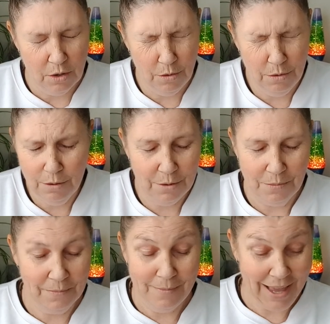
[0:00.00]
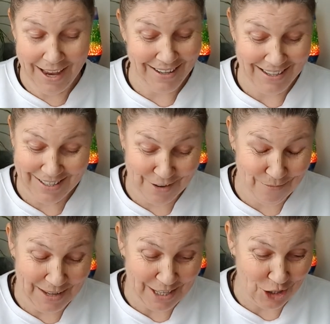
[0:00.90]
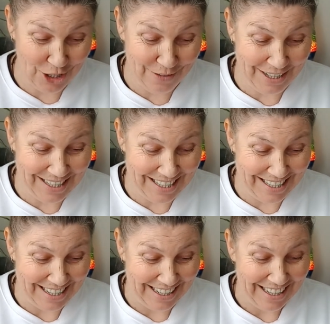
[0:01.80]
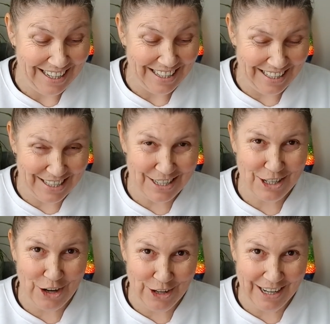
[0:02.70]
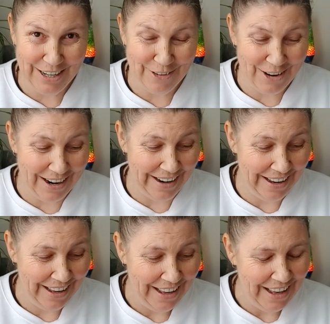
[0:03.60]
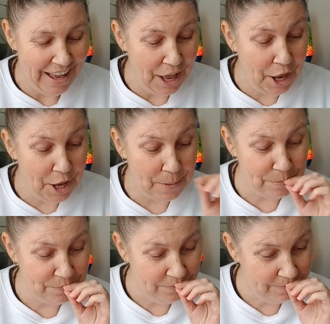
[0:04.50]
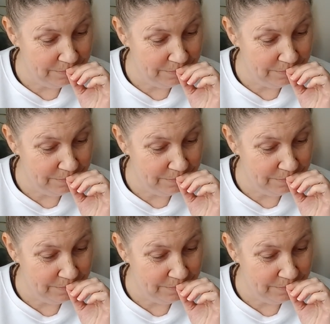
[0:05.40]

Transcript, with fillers: Oh, man, that's giving me the shivers. That's totally right. Um...